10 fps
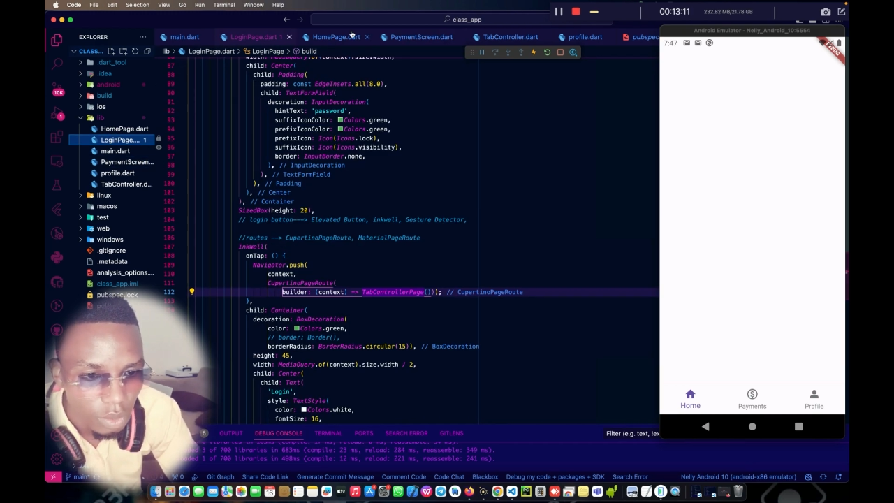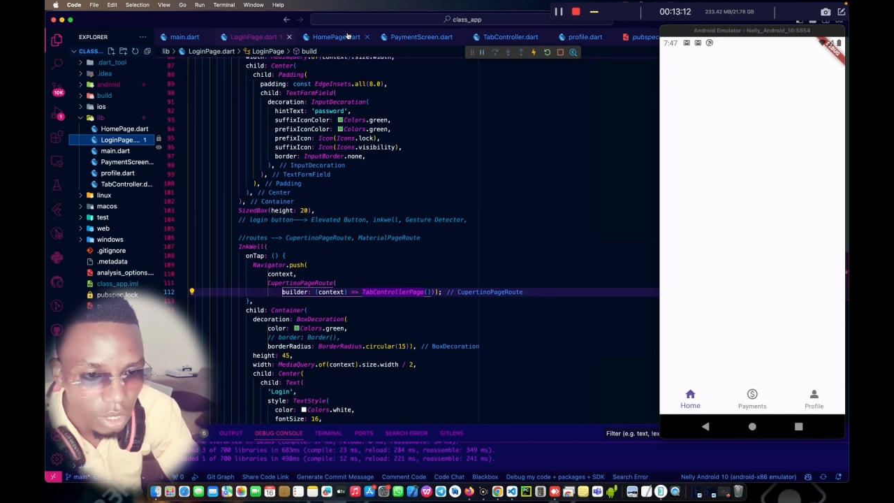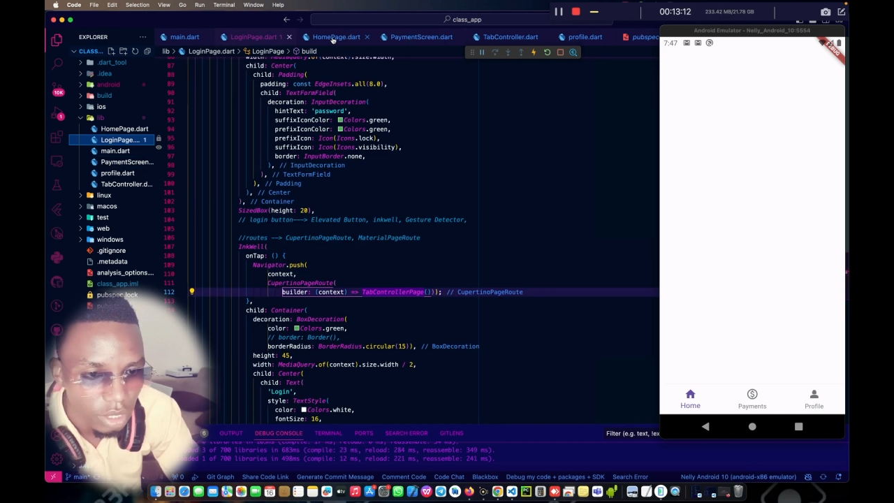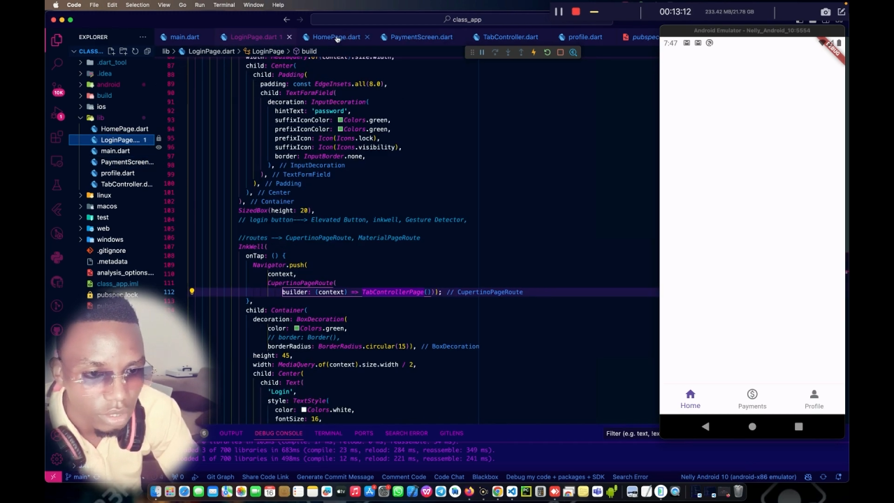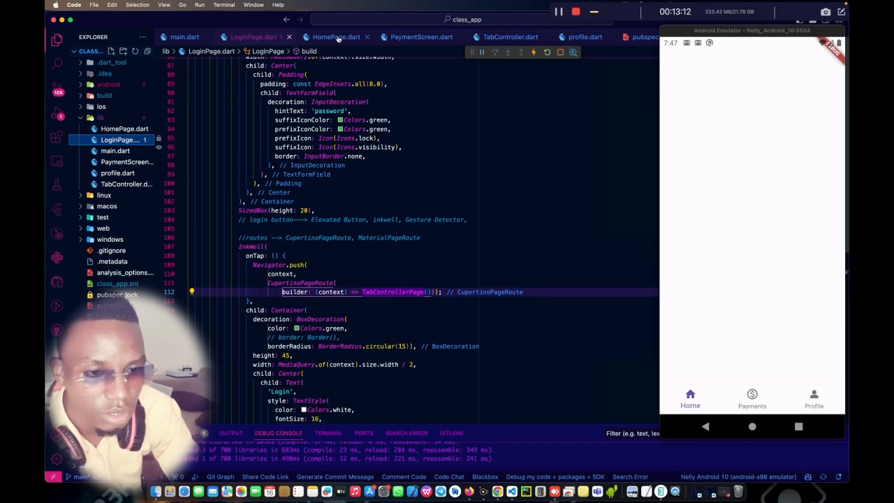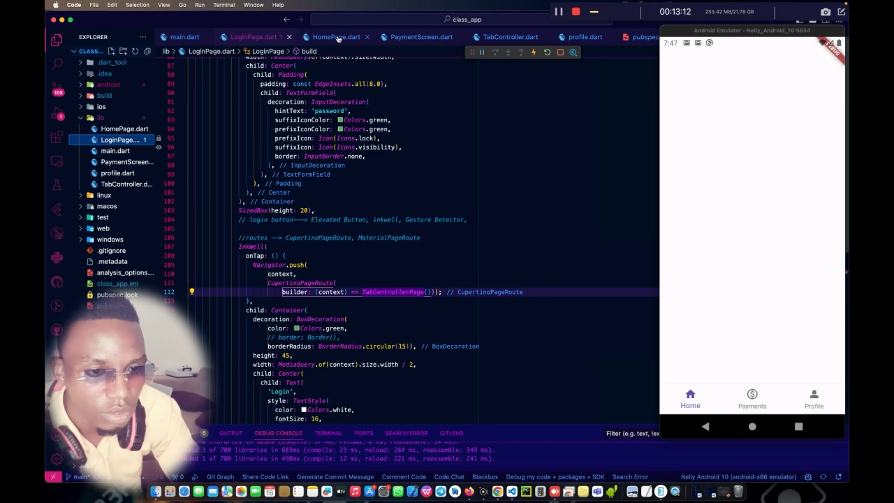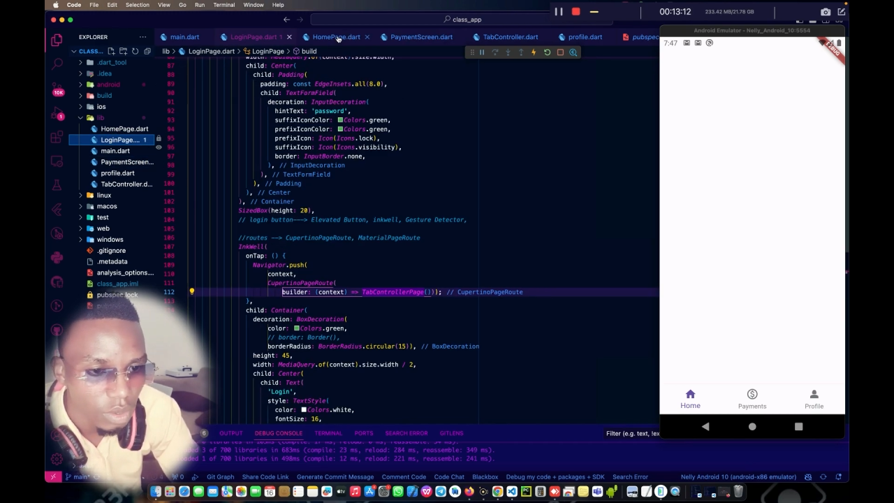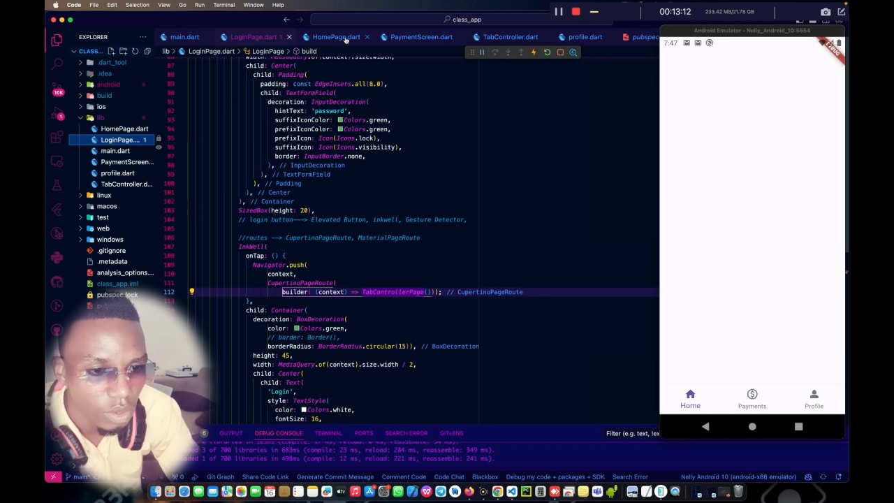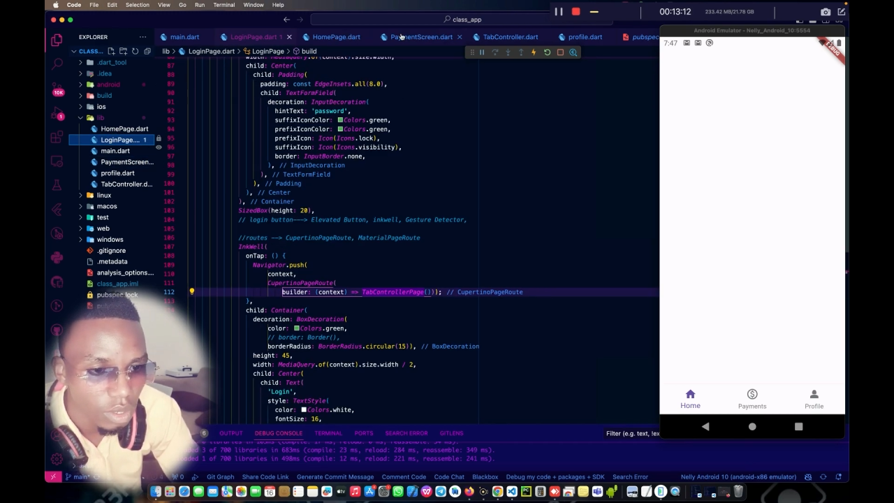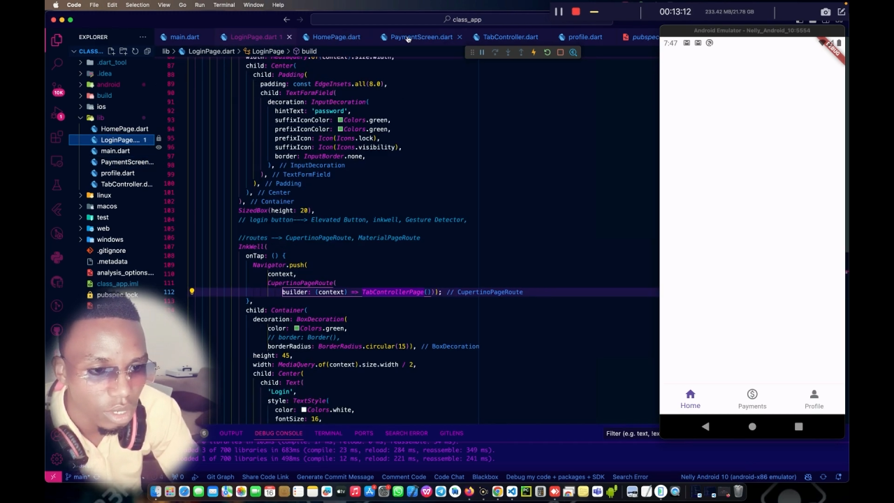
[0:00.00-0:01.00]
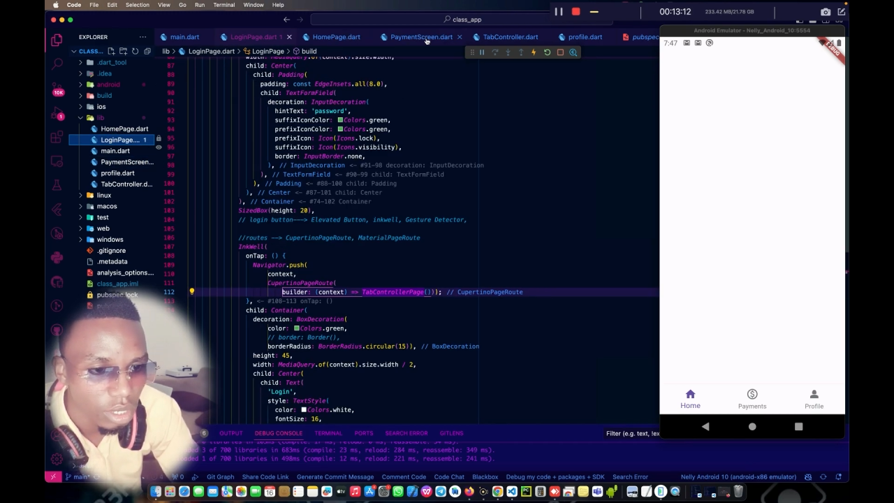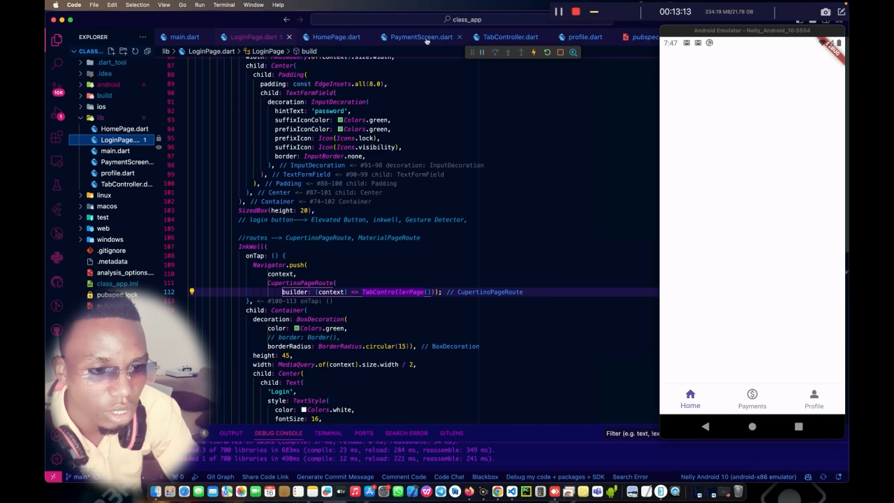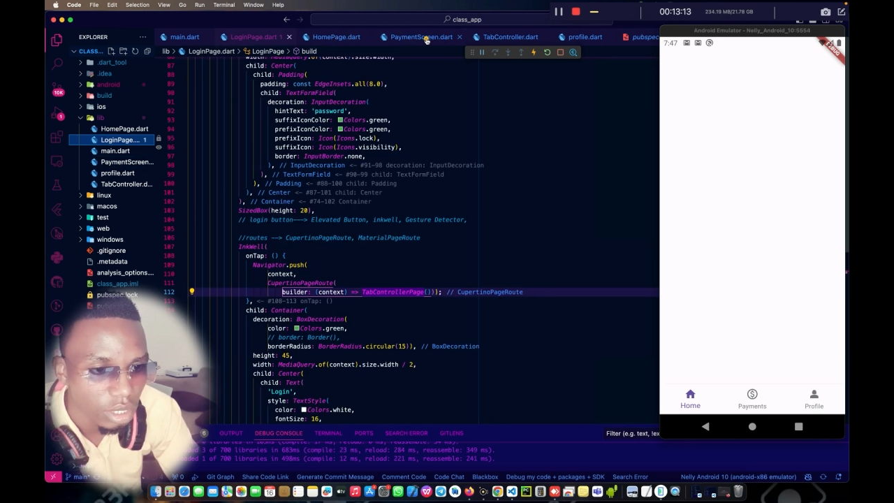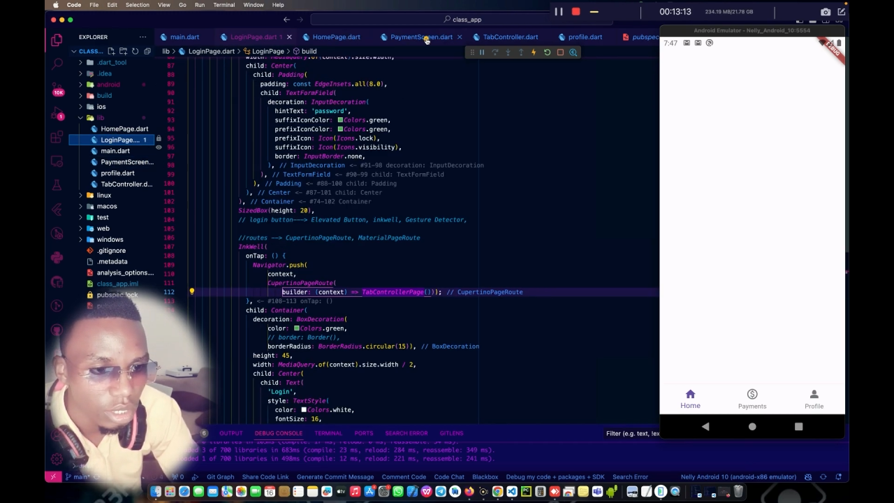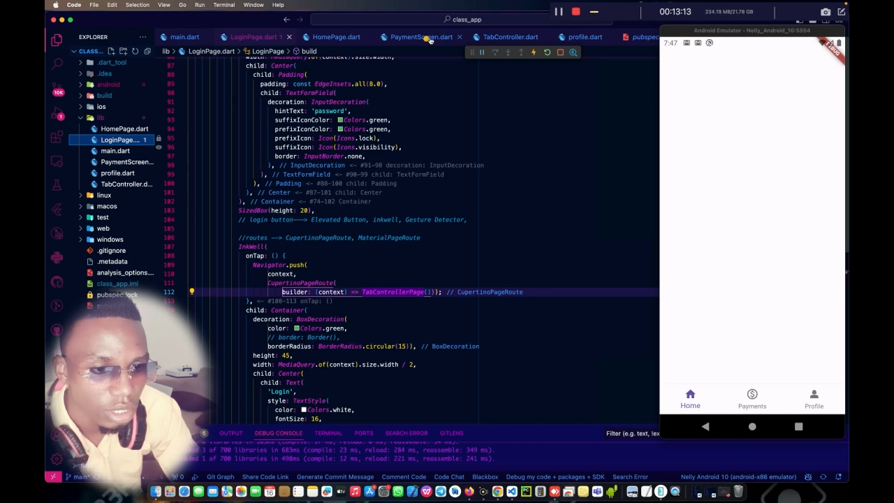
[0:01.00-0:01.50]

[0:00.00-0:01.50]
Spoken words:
Okay, so